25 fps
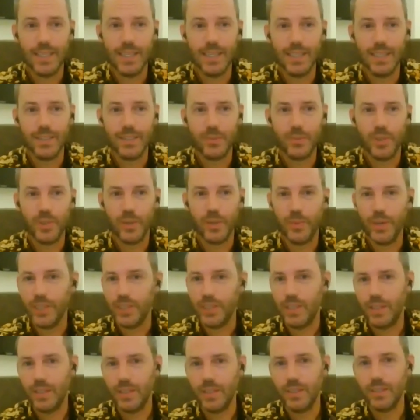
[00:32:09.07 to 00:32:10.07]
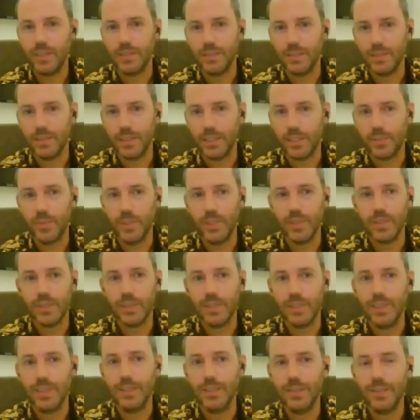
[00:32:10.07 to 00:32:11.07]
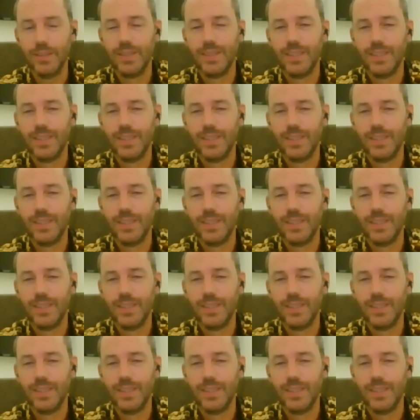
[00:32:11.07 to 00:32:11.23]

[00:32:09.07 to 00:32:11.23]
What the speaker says: It's been about 10 years and 6 months now.